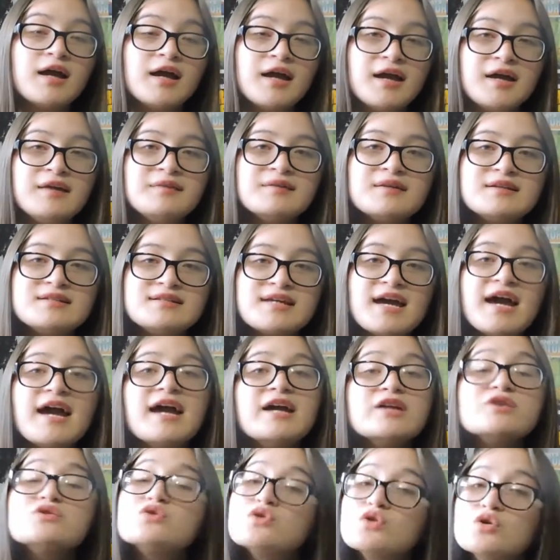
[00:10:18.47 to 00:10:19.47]
in the
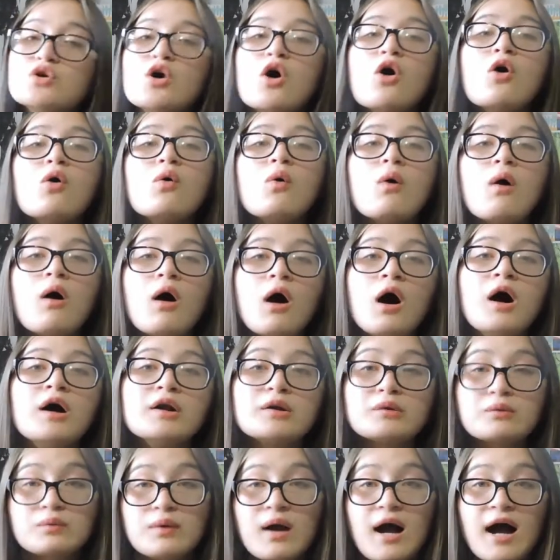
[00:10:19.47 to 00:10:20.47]
day to go
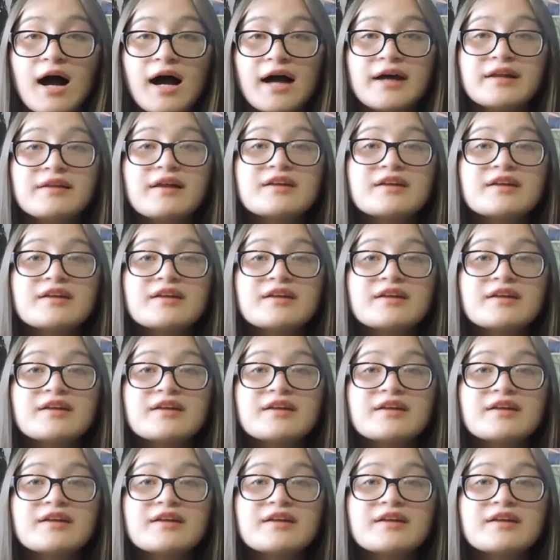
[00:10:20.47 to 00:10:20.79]
on a ride.